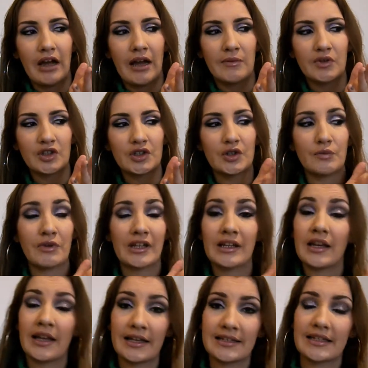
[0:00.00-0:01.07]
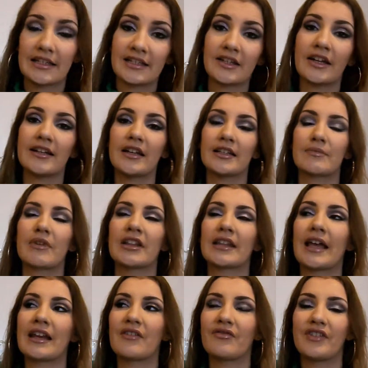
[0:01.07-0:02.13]
I'm not sure, but like I said, it started last
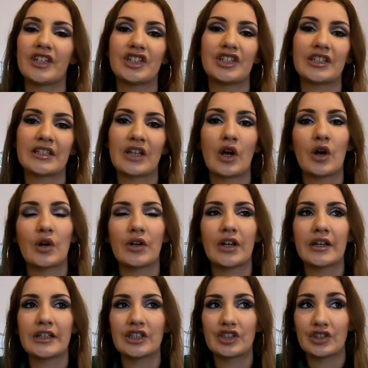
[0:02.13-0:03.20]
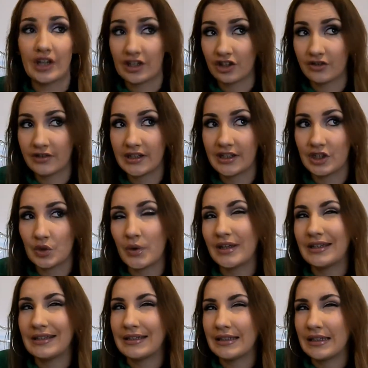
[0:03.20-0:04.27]
month and it finishes on January
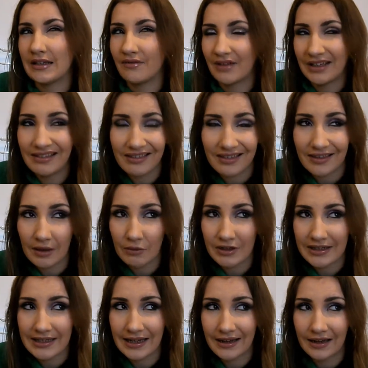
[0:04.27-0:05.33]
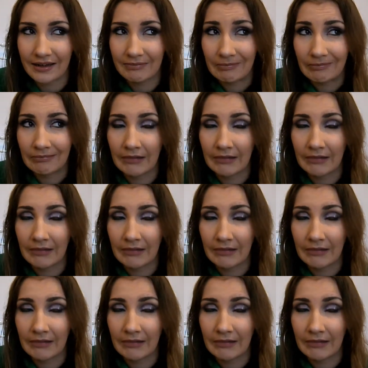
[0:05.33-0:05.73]
25th, I want to say.